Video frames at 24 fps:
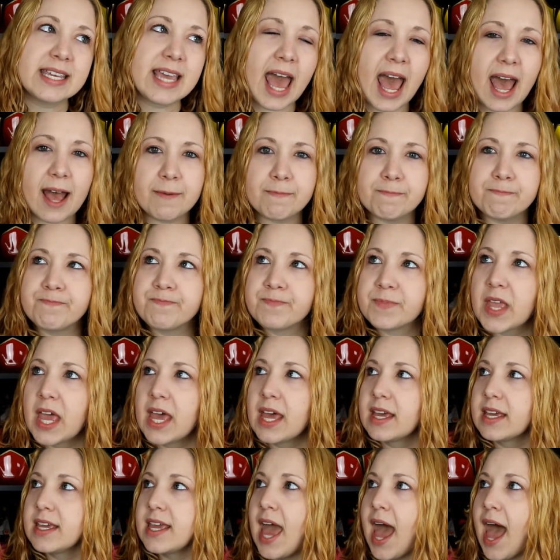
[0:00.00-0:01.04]
yeah,
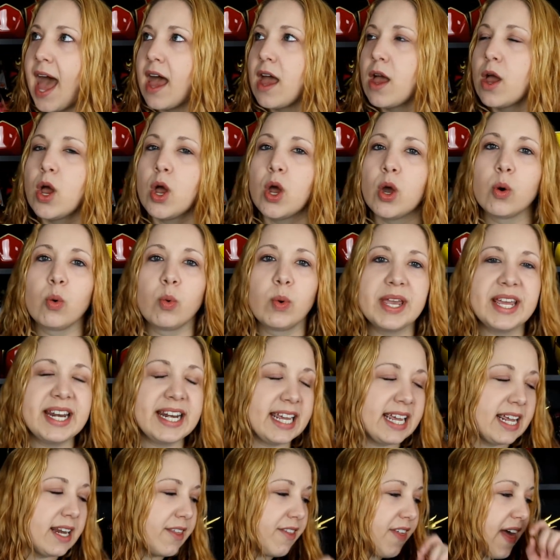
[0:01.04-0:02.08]
yeah, we
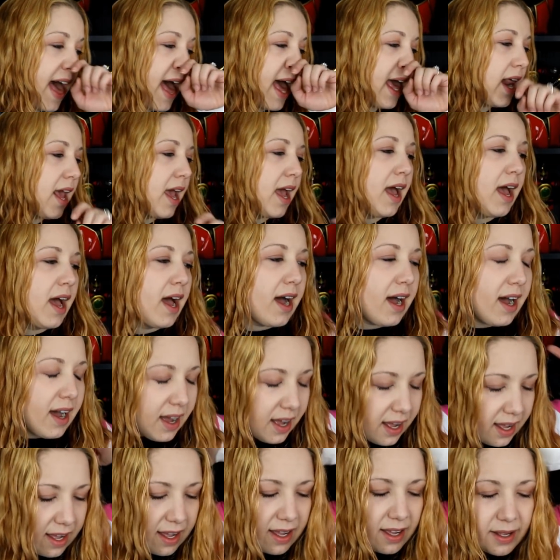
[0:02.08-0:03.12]
need that.
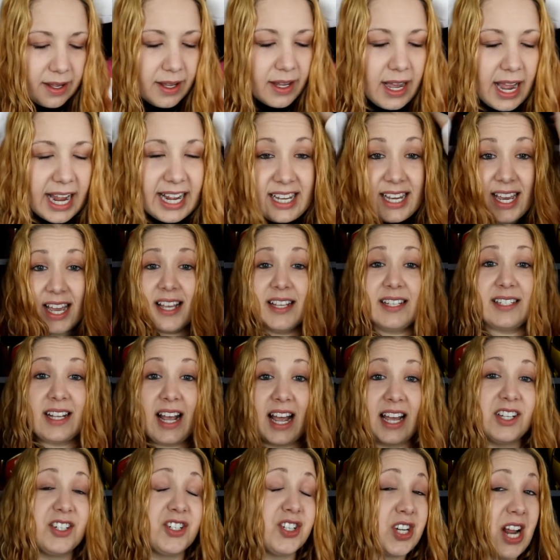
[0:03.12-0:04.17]
Uh, I guess
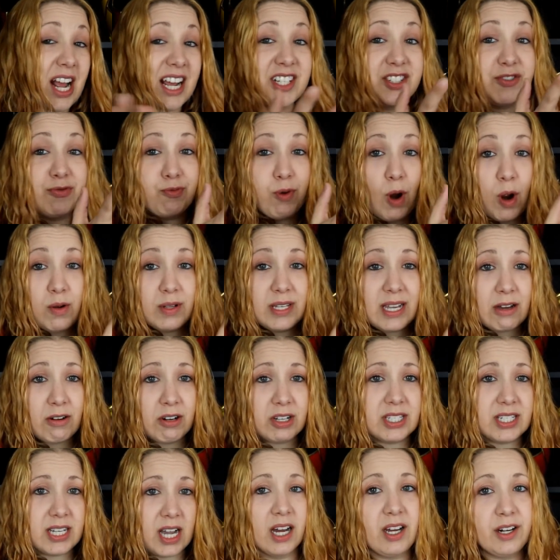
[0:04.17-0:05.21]
I should, I wrote
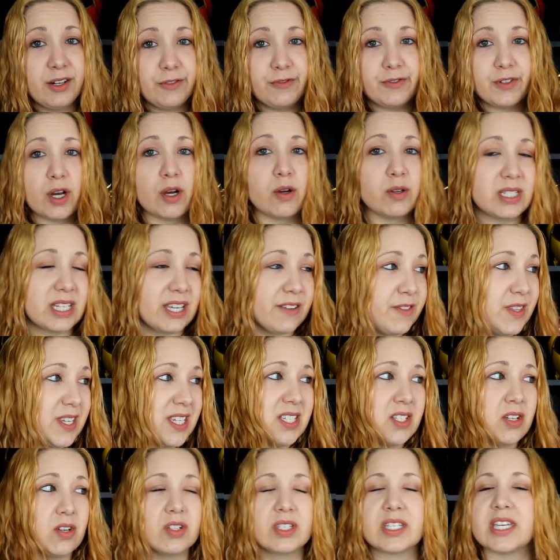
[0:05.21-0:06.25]
down a ton of notes. If
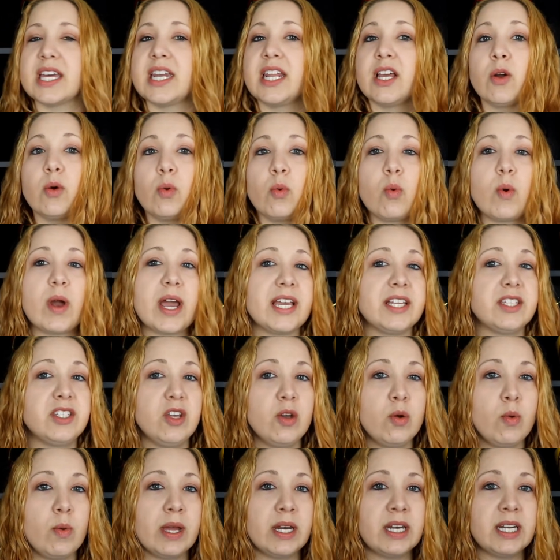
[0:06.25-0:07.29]
this starts getting way
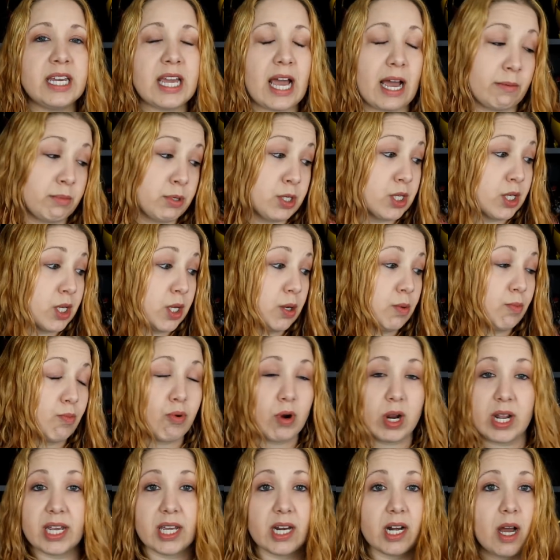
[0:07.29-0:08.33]
too windy, I'm just gonna
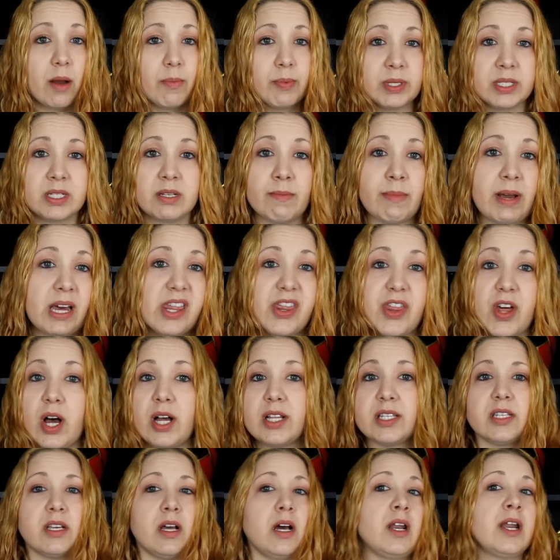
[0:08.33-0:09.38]
break it up into my
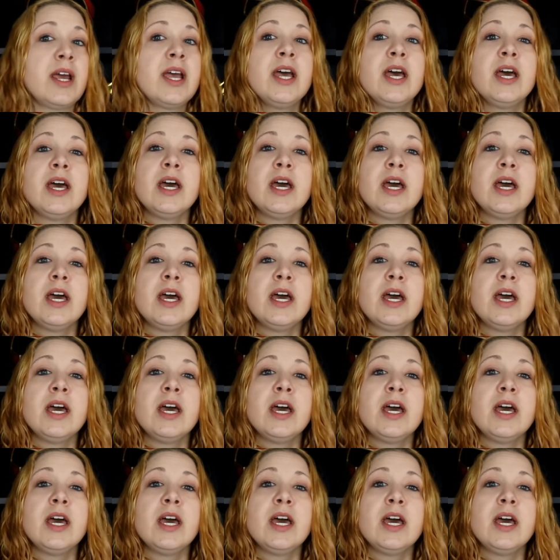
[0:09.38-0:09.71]
thoughts on